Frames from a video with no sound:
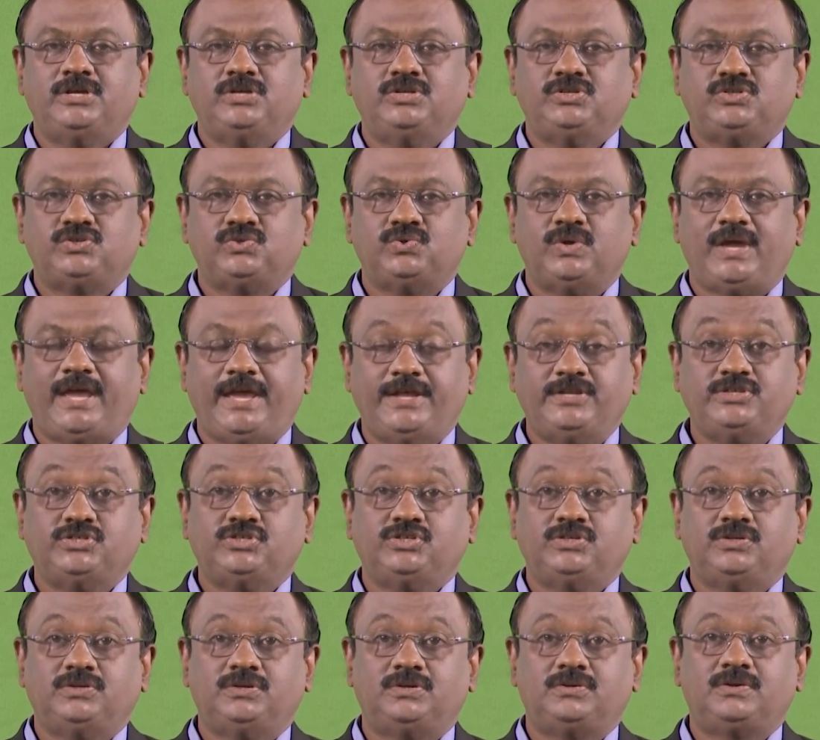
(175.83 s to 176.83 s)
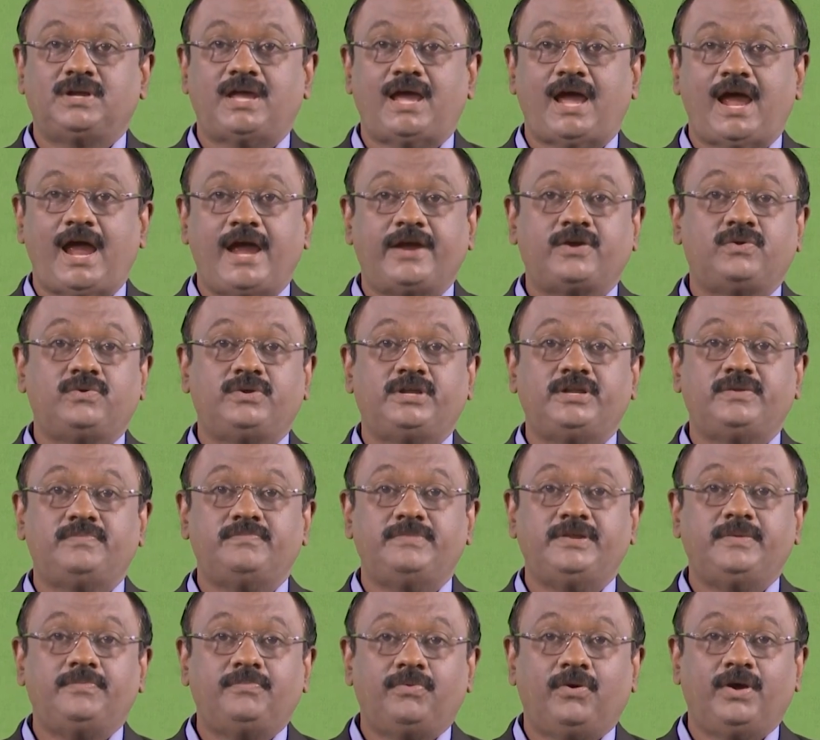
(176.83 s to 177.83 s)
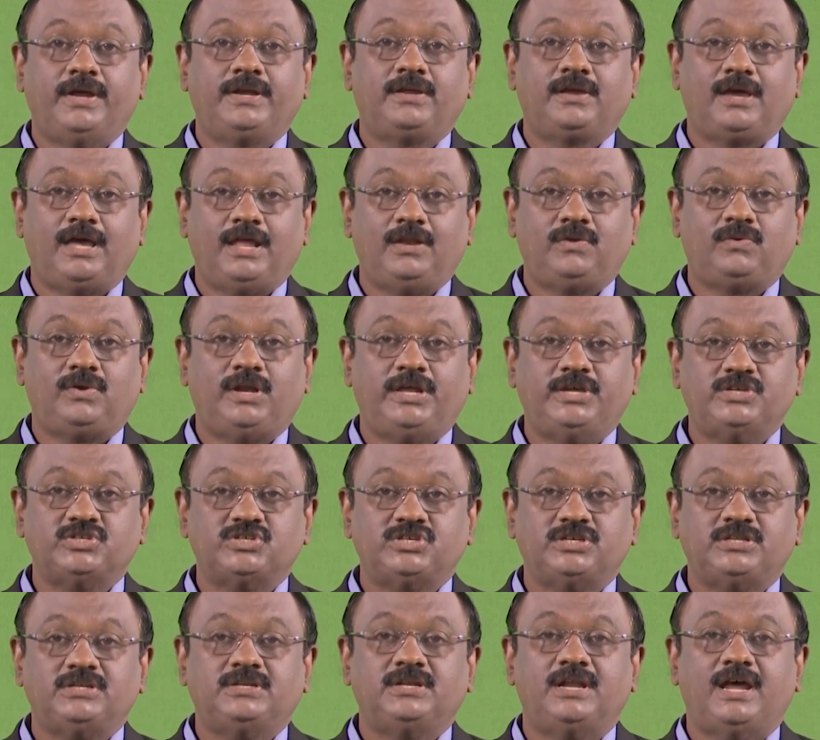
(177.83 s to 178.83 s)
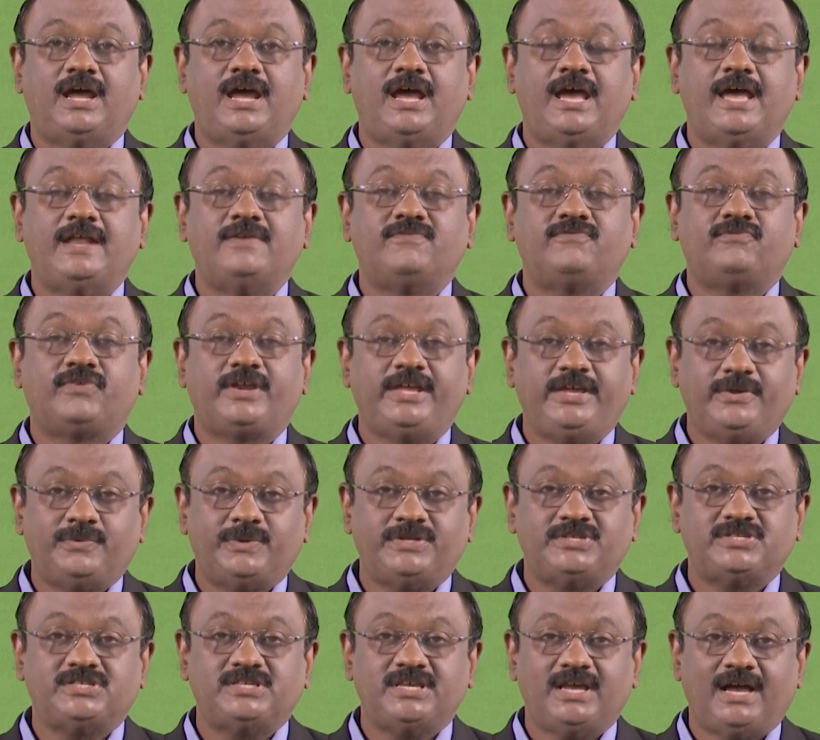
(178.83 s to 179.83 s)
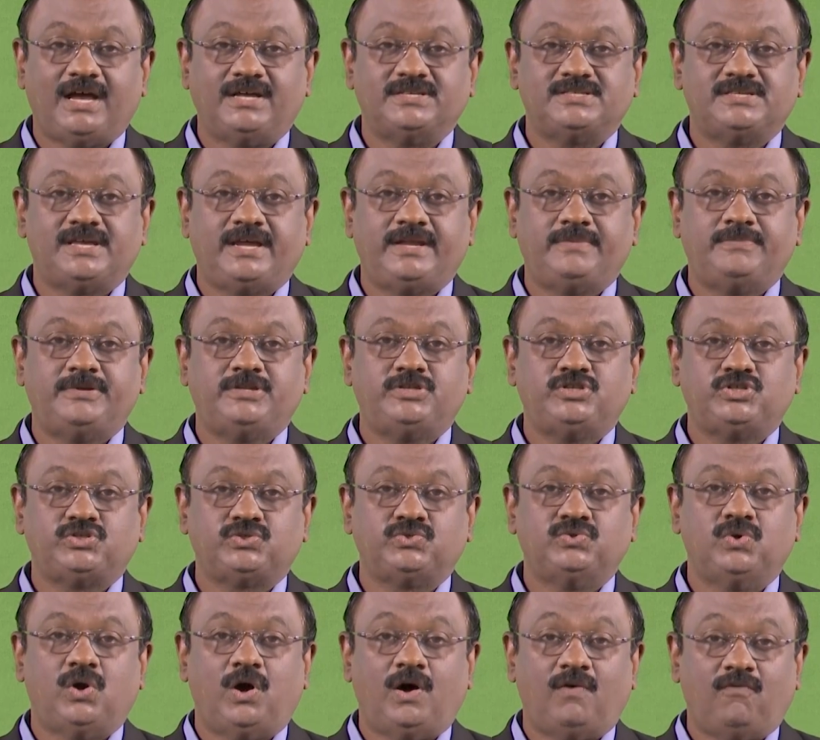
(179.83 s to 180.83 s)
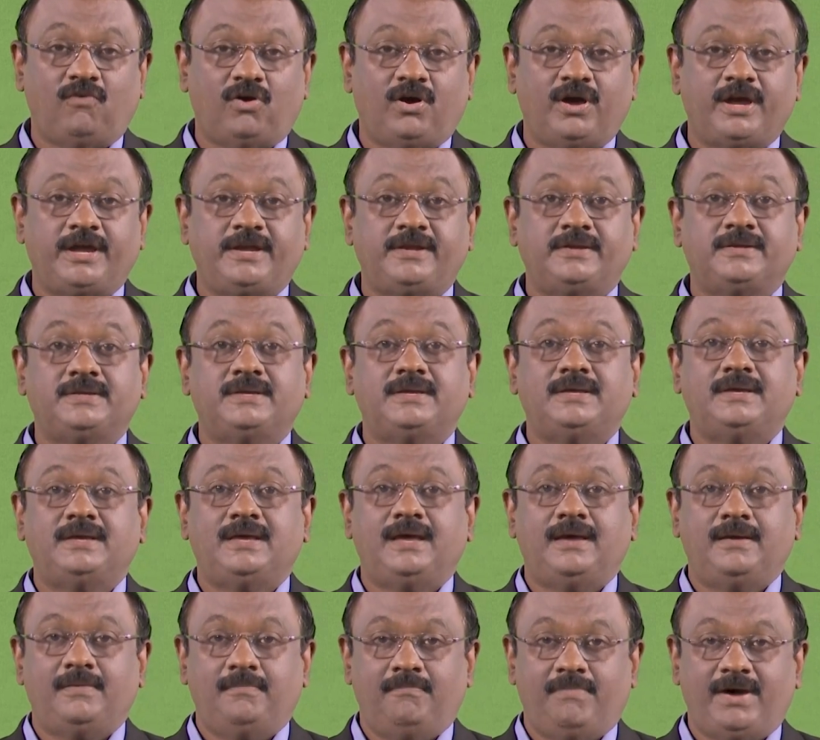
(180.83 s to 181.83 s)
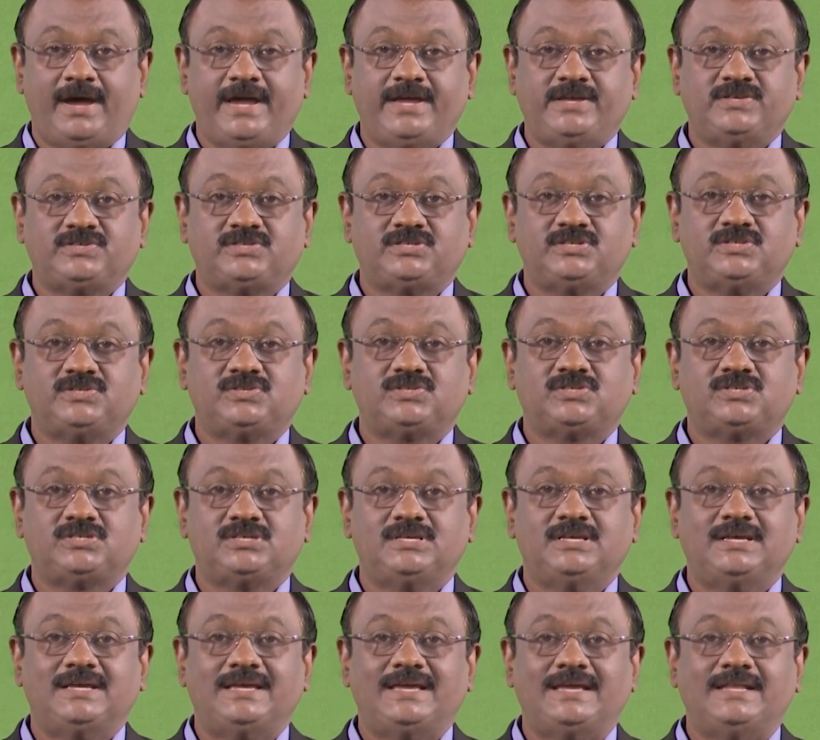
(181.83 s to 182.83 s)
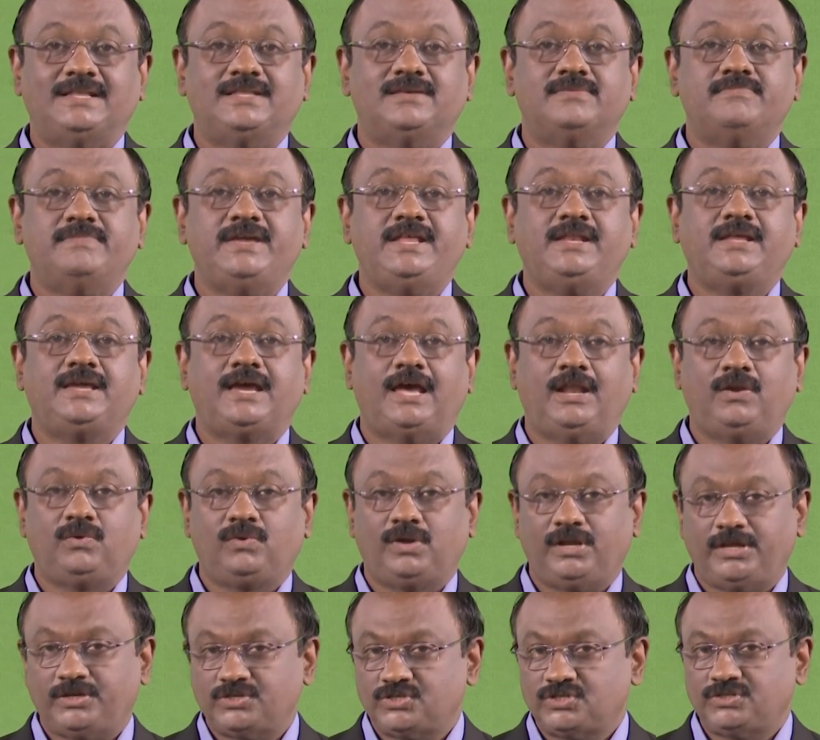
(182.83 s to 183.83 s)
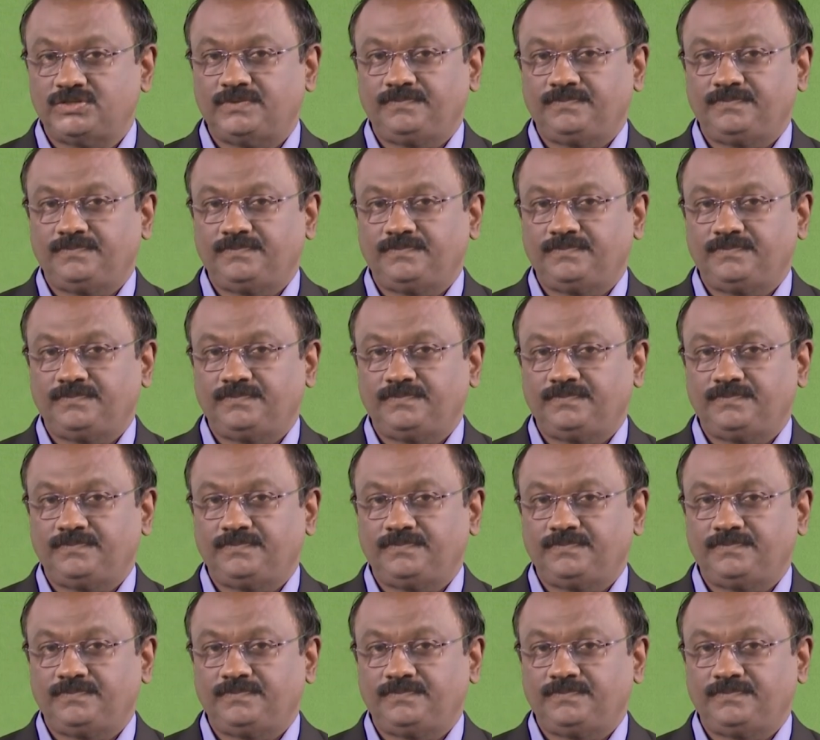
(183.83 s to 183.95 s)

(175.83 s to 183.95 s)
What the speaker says: to ensure accurate midpoint calculation and frequency assignment to avoid biases in the mean calculation.